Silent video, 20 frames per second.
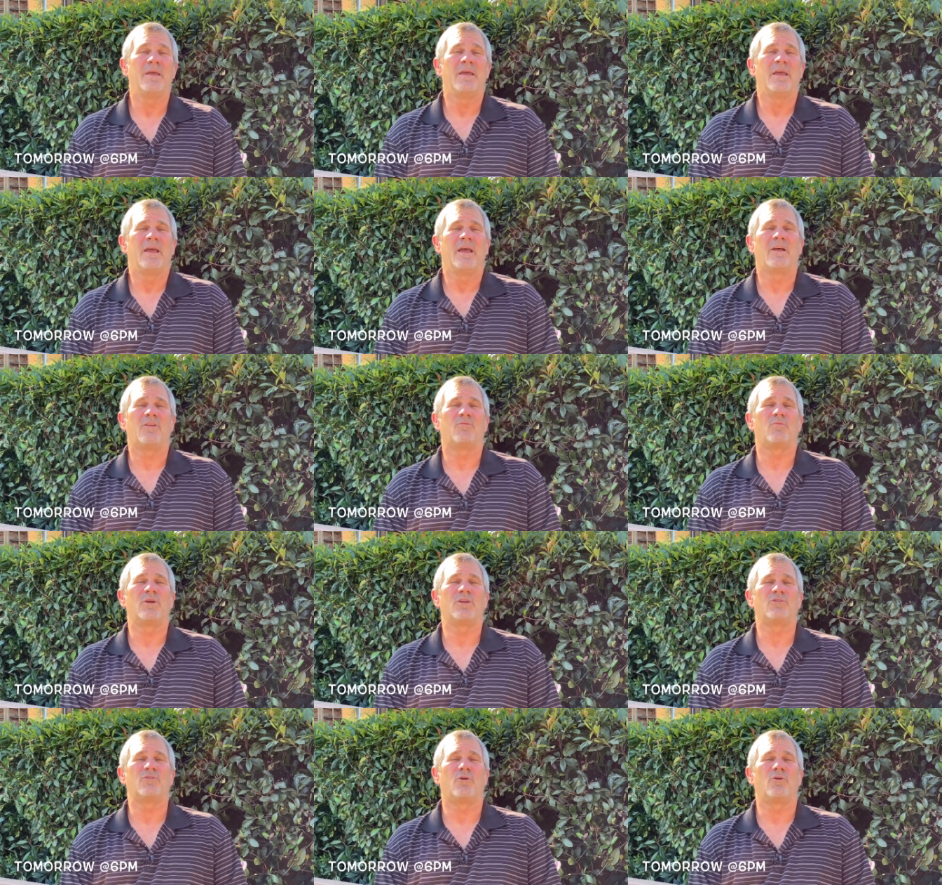As
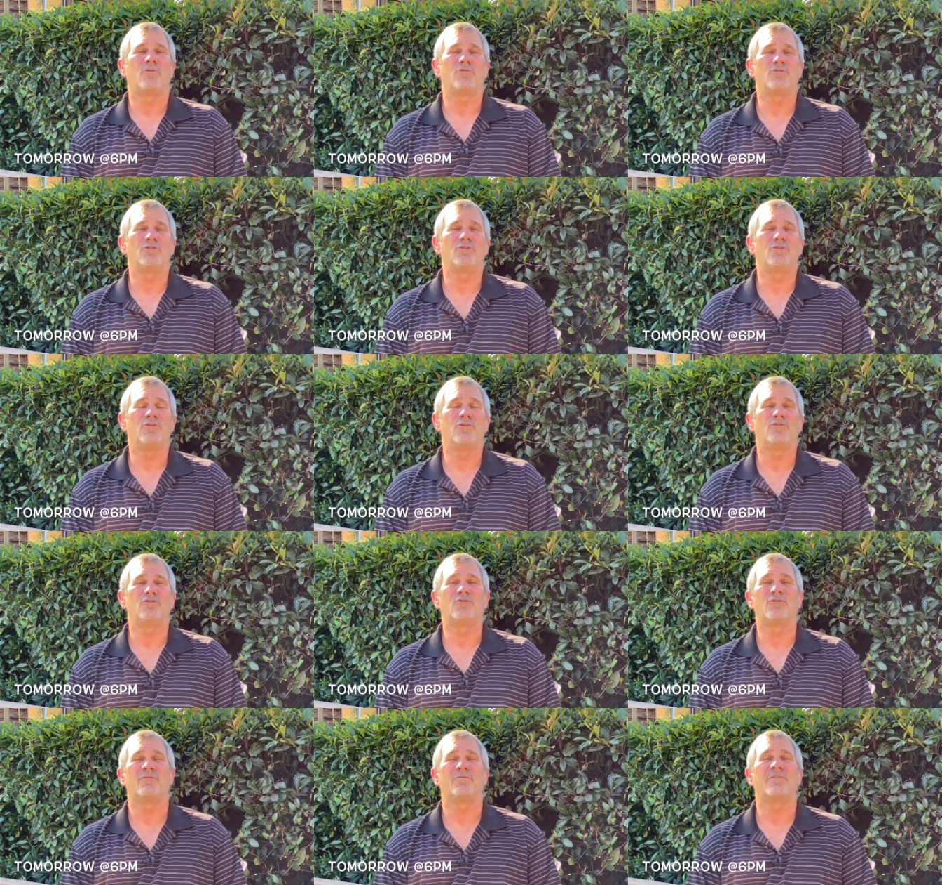we told you, you
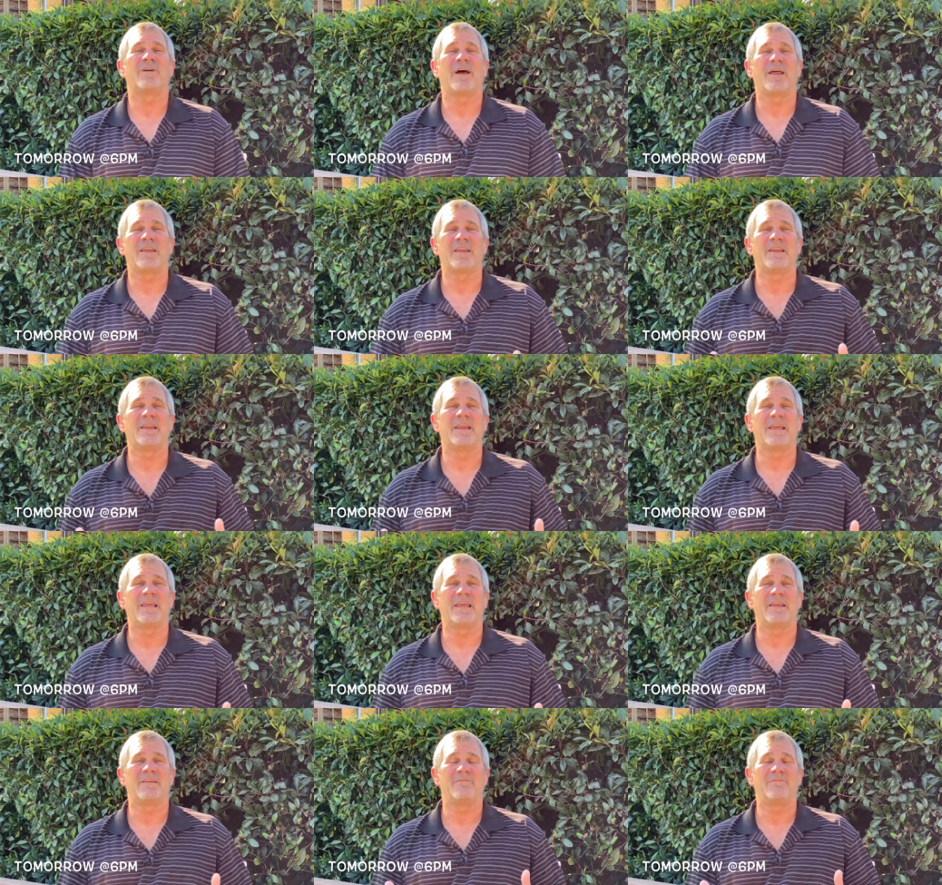should have gotten an
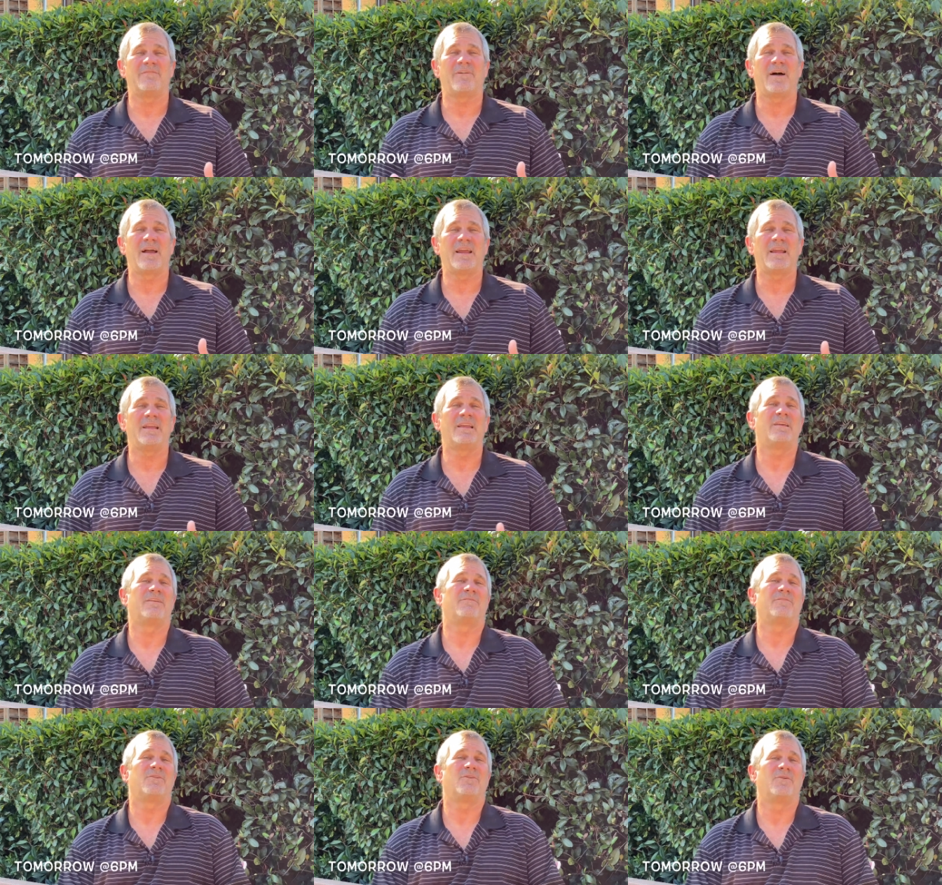invite
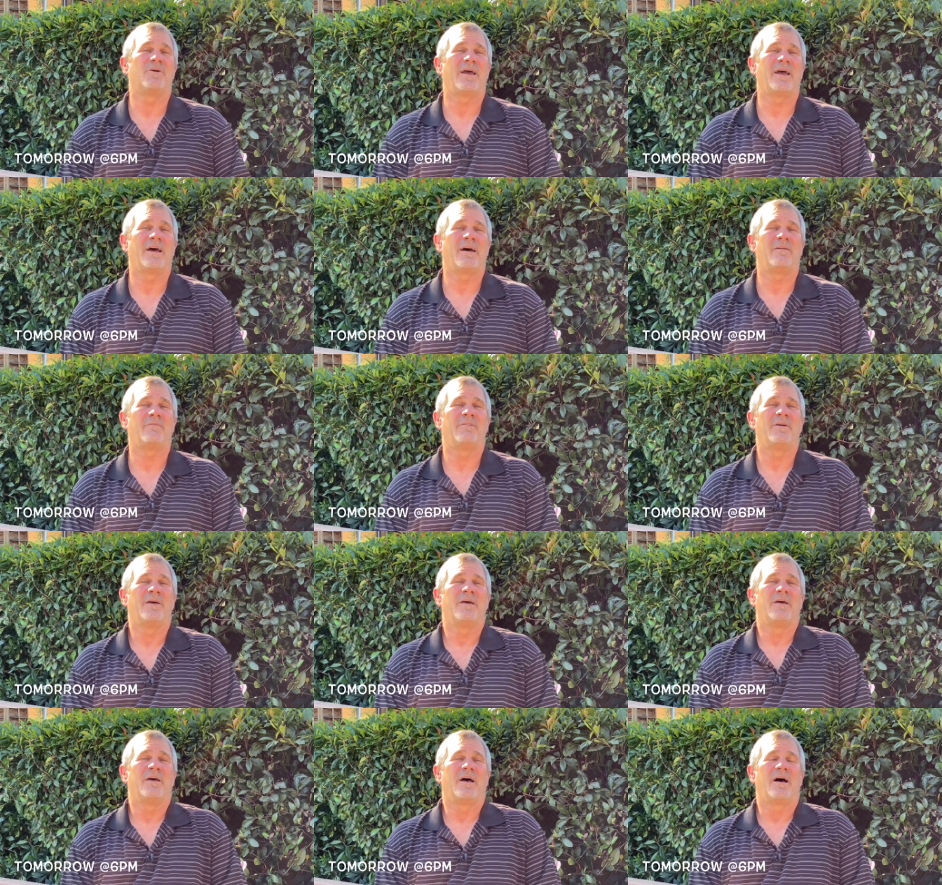if you have
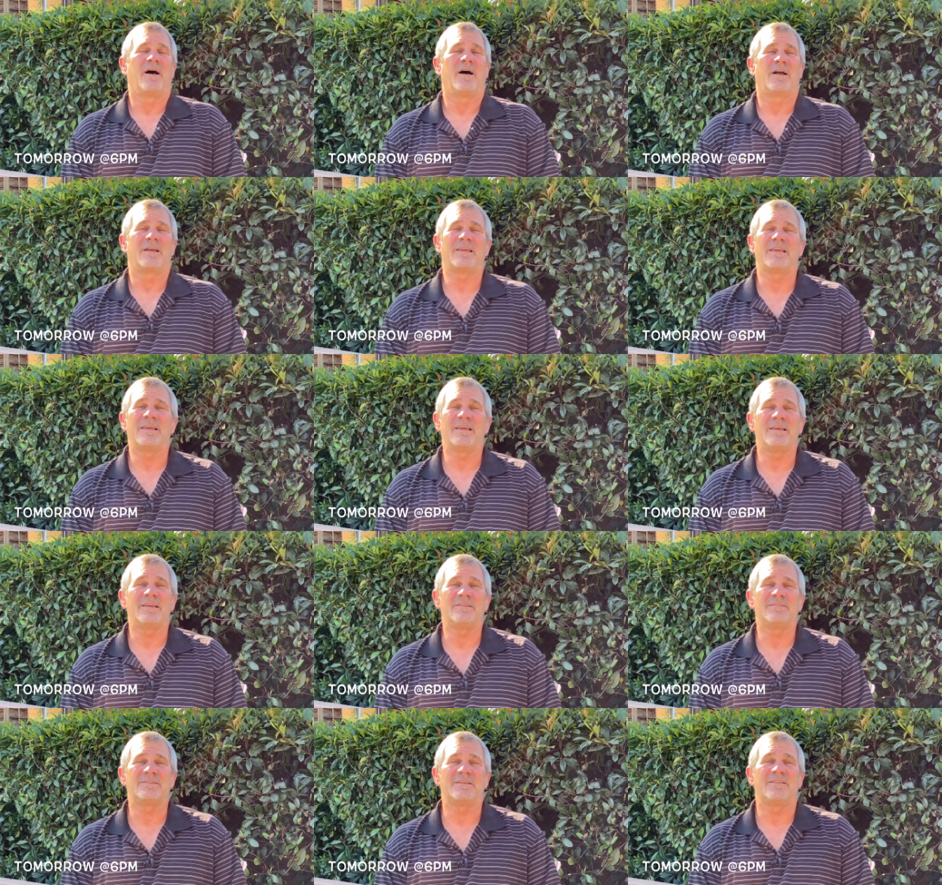uh,
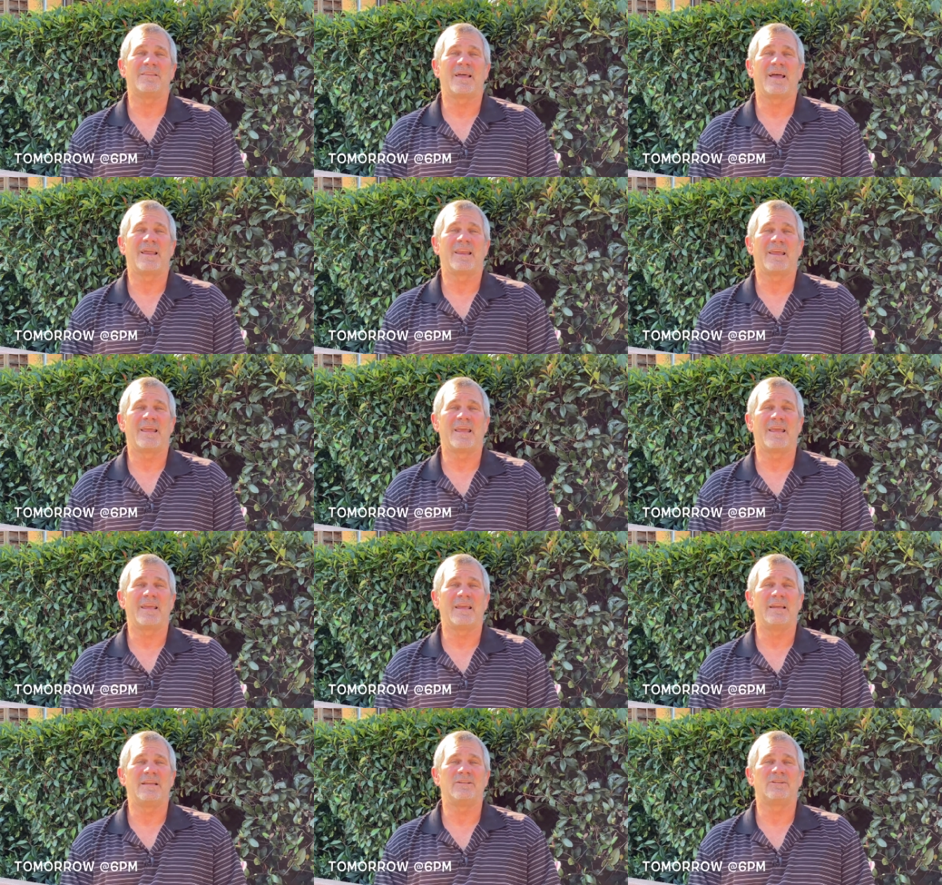kids in that
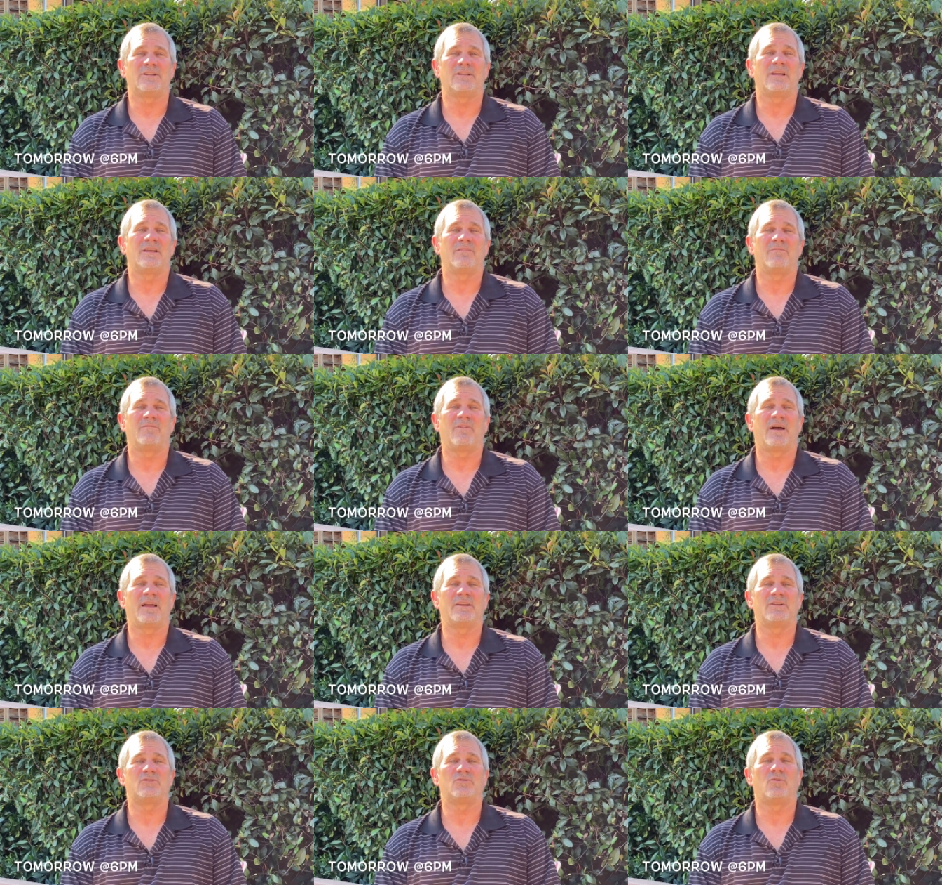age, an
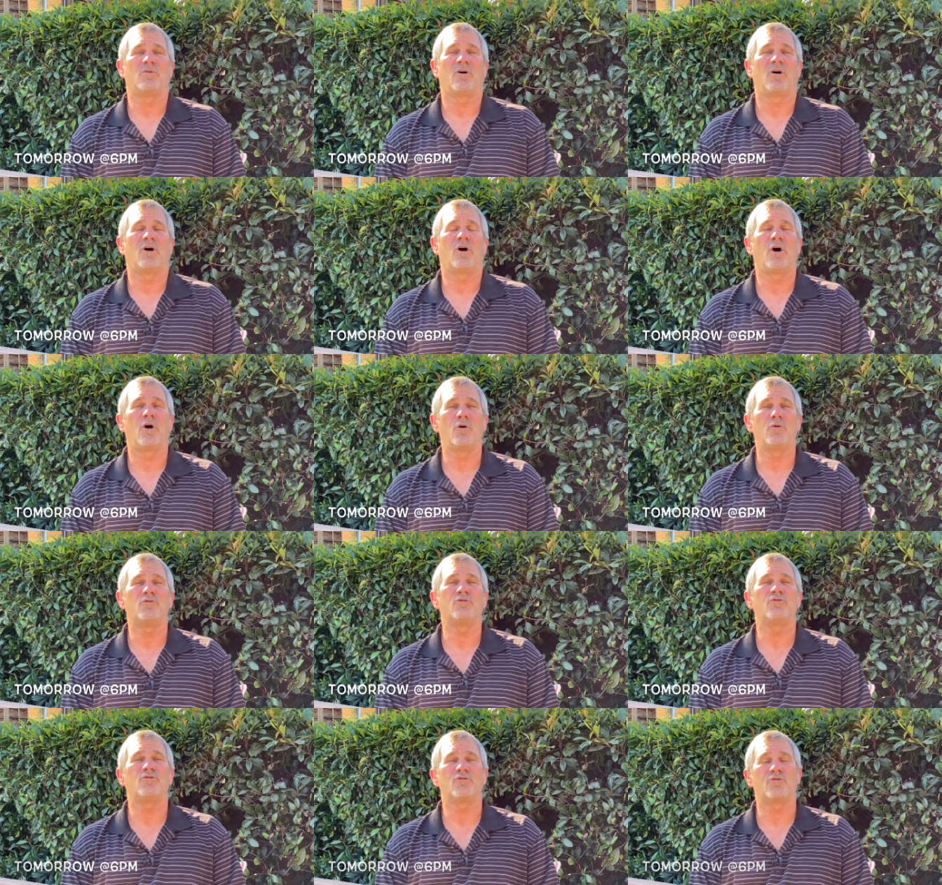invite to a
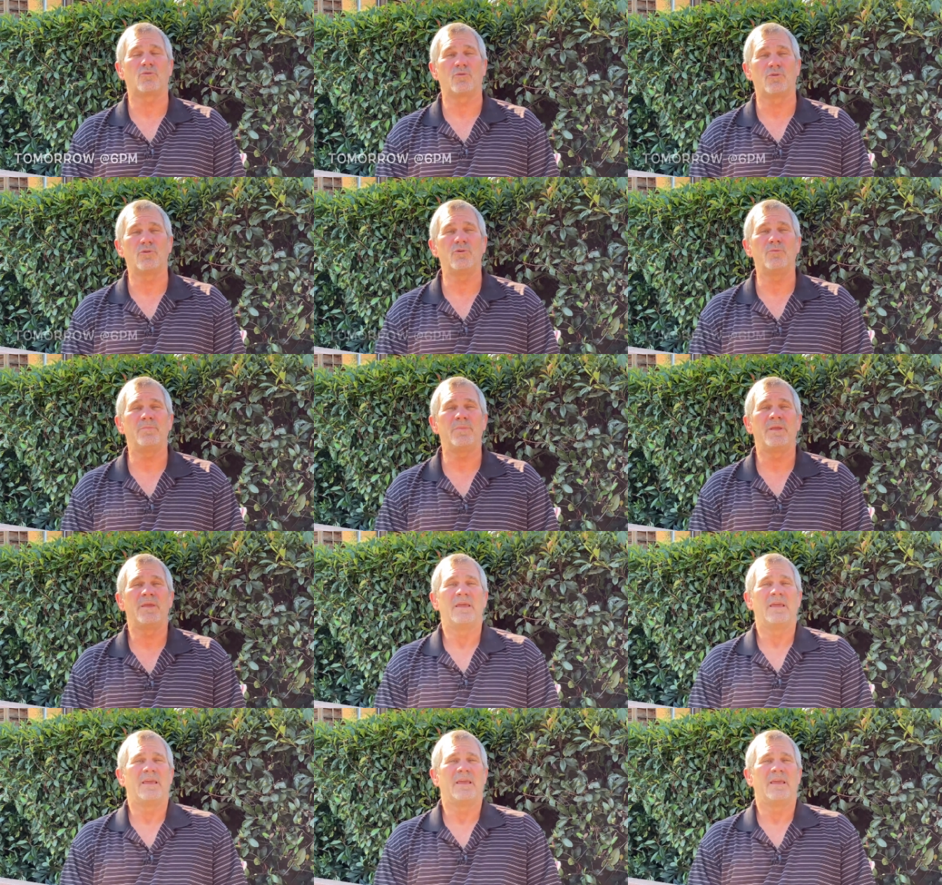host group.